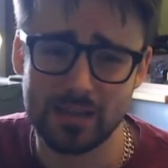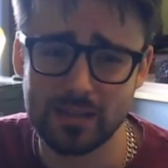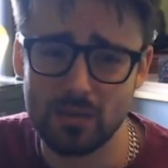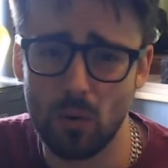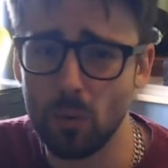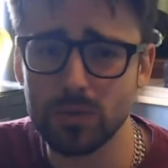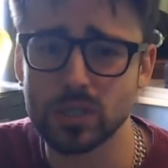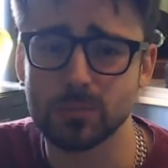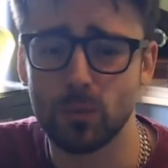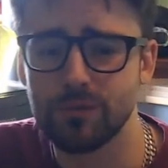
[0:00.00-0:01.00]
all the
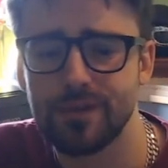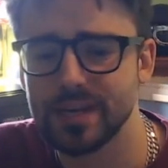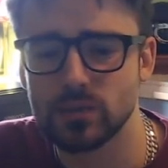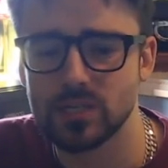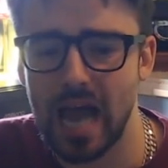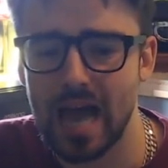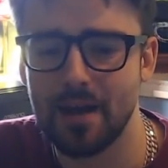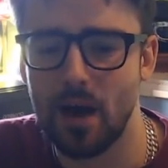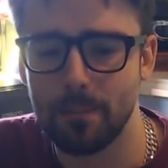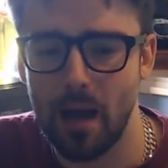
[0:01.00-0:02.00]
small things which add
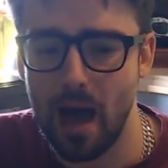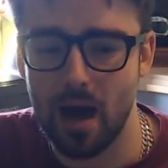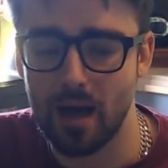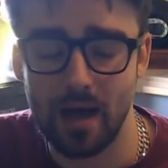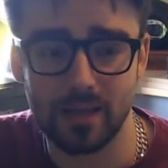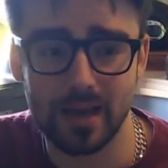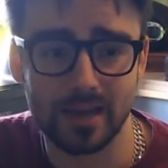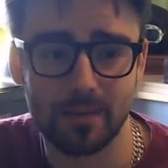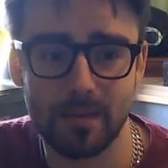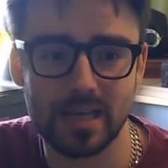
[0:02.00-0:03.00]
up are
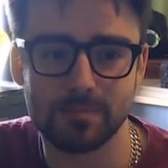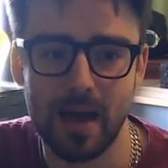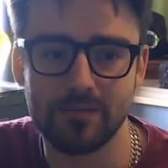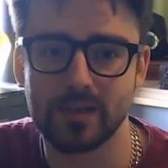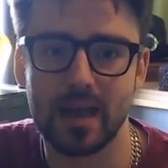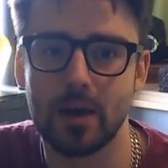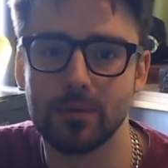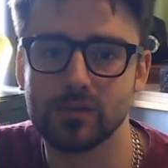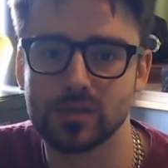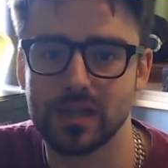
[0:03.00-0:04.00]
like, it's baffling how
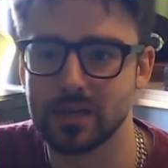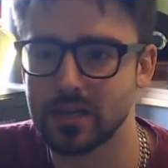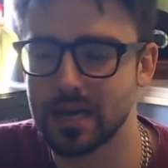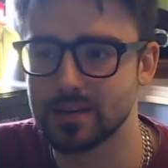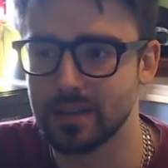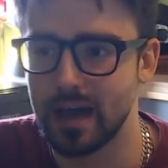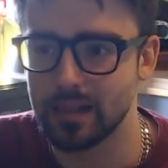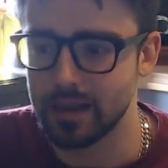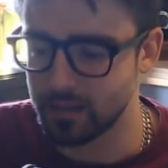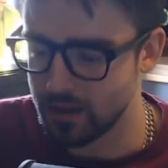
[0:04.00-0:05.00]
we've just let it get to that.
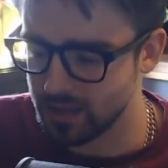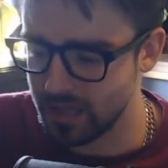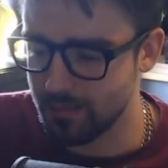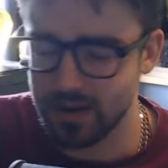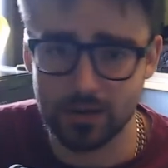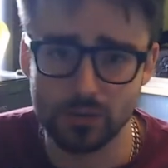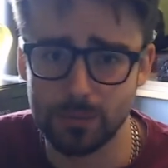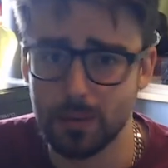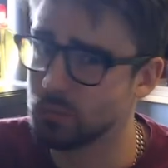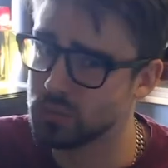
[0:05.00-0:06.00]
Like, luckily in my country,
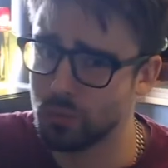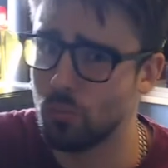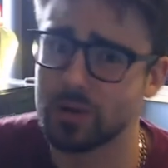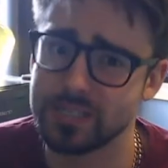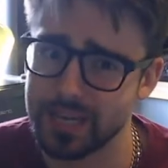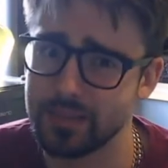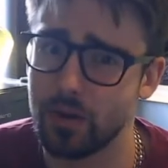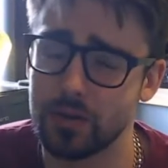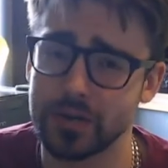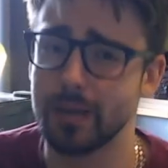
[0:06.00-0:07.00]
people still want to take the
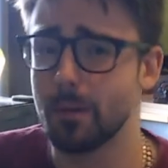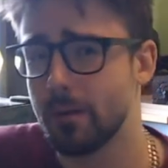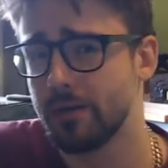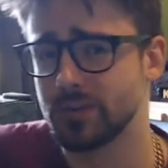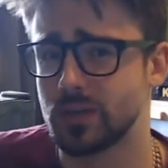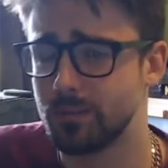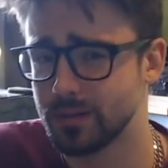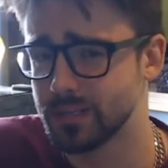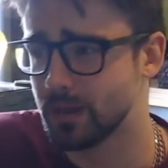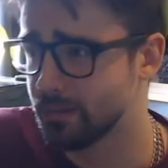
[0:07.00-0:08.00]
holiday. But perfect example
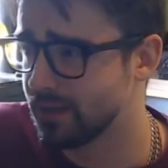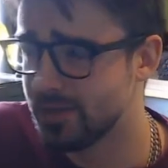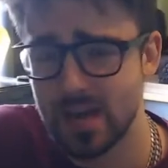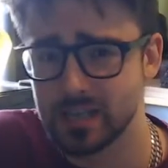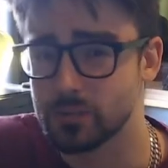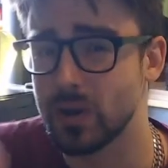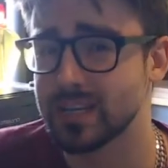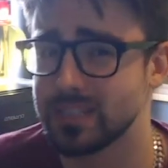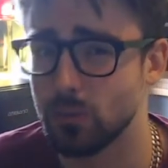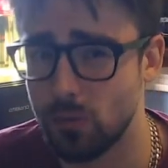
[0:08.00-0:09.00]
is, I believe the way
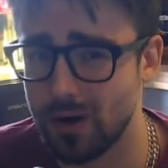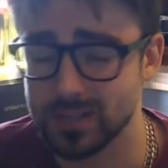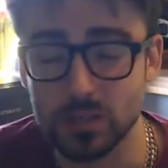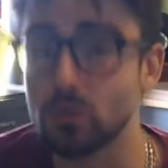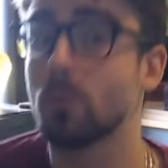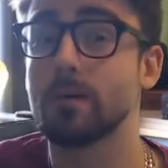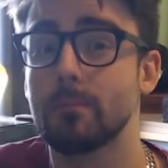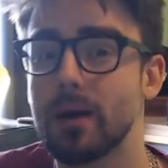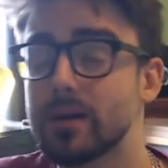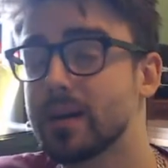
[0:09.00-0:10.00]
it still works in corporate
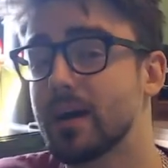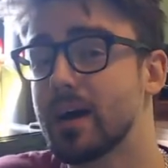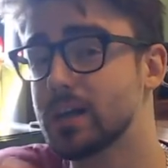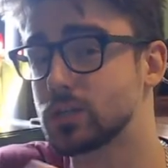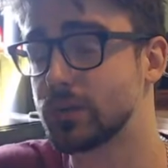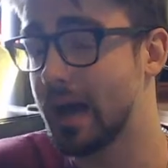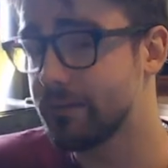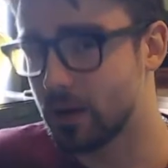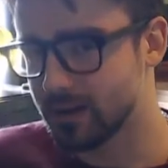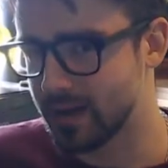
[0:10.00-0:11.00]
America is you have
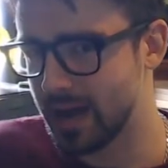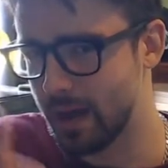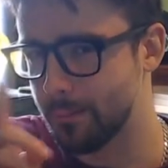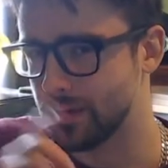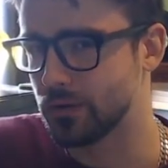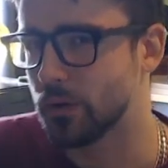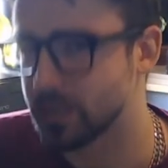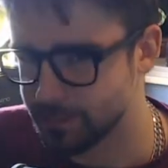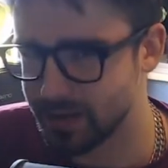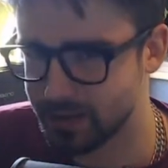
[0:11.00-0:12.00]
holiday, but you're not
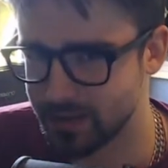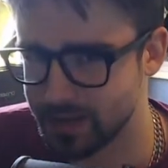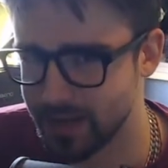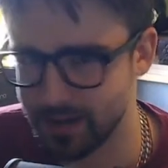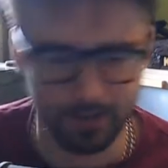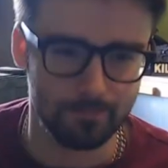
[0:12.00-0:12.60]
expected to take it.